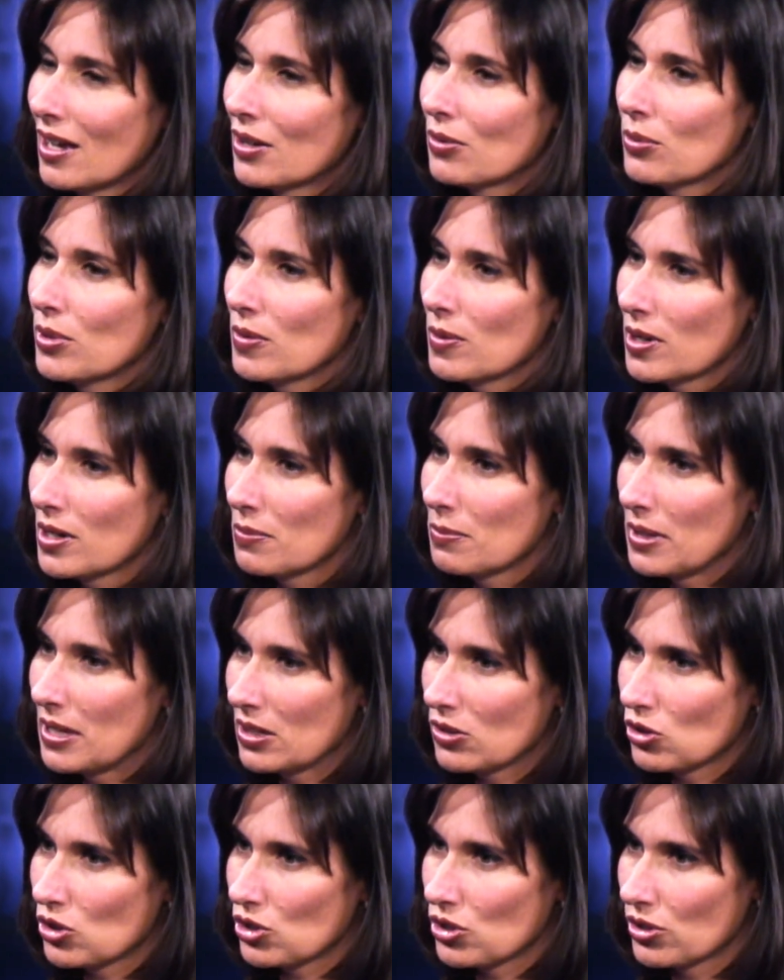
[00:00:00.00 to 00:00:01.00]
and we want to
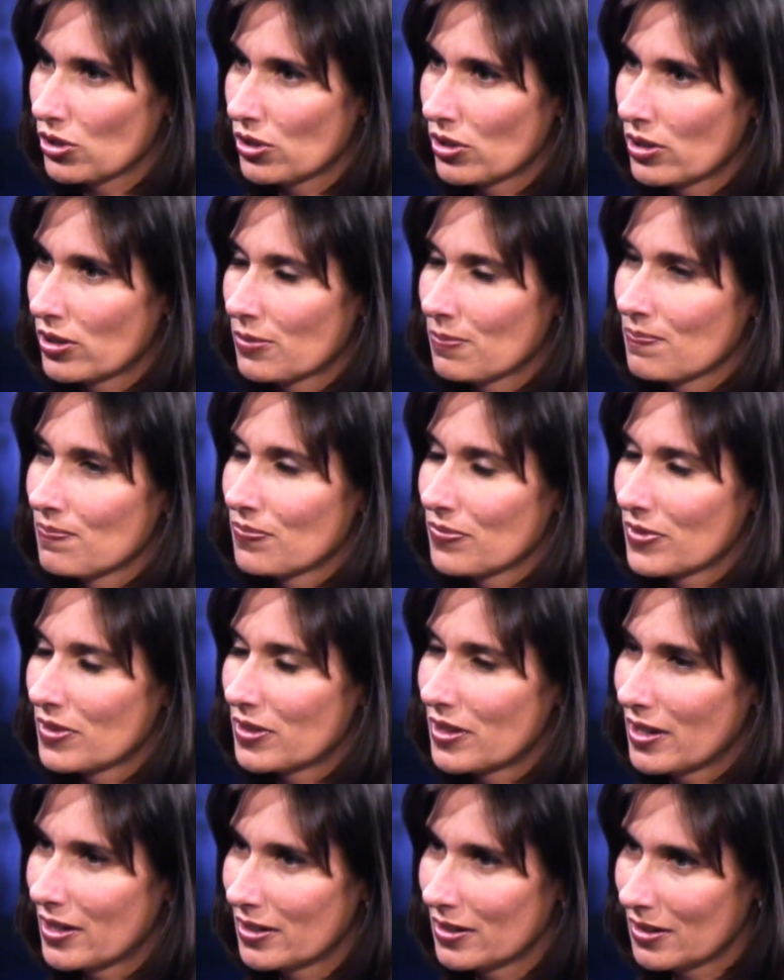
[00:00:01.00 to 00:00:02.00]
make sure
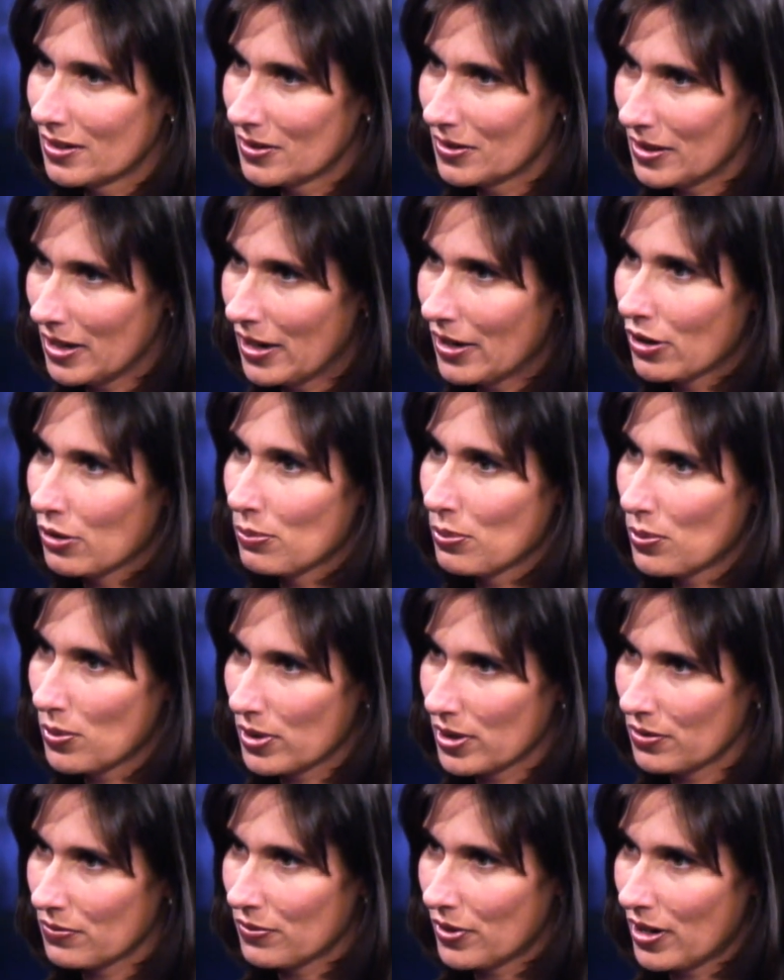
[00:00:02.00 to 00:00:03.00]
that the
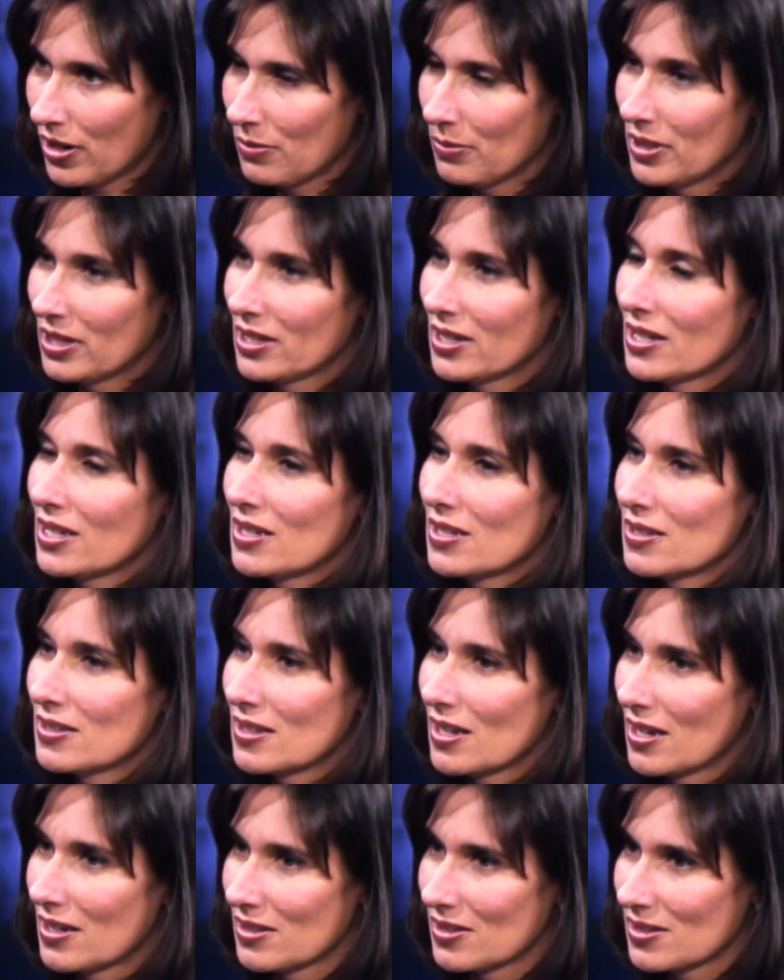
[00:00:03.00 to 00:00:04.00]
airport environment
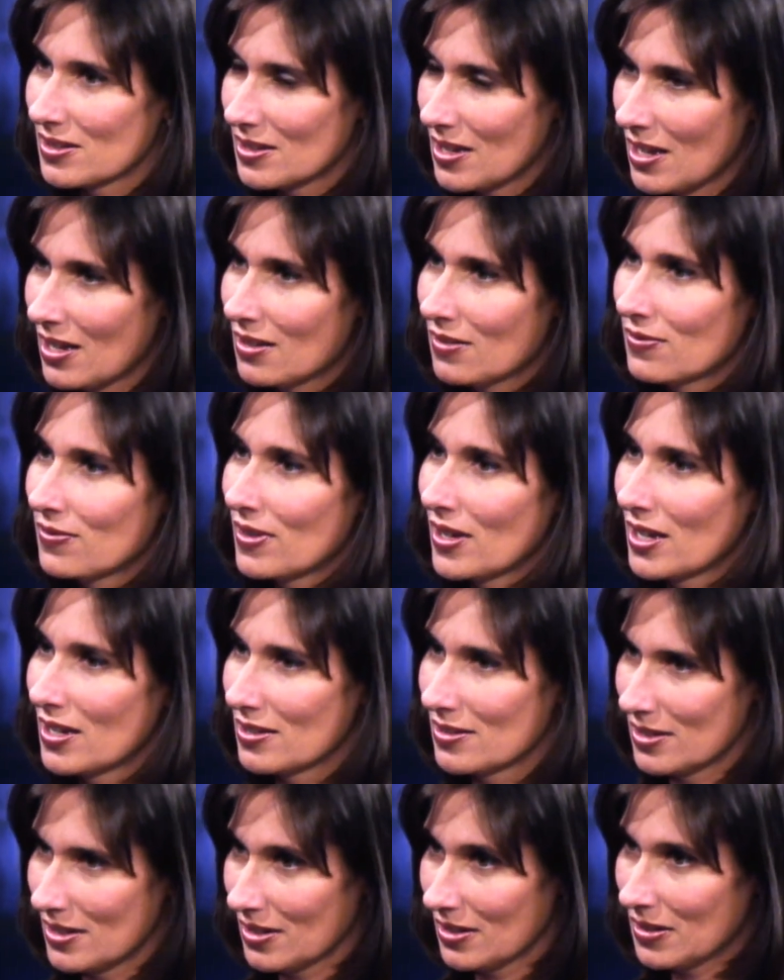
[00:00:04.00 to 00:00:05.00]
is as safe
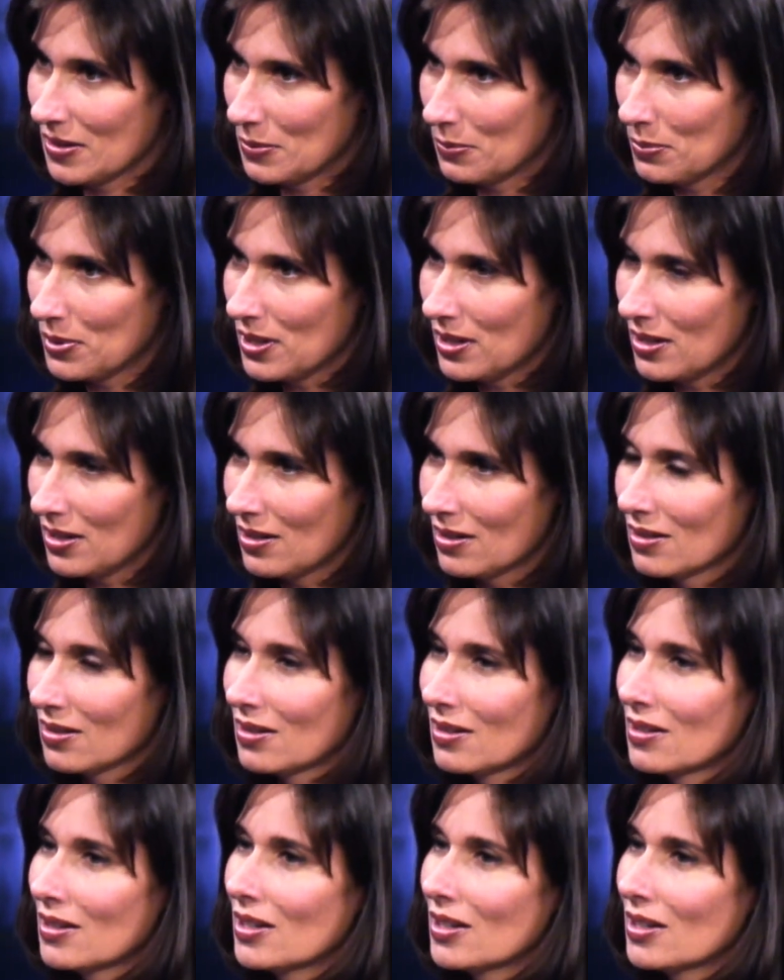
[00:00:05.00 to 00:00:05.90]
as it can be,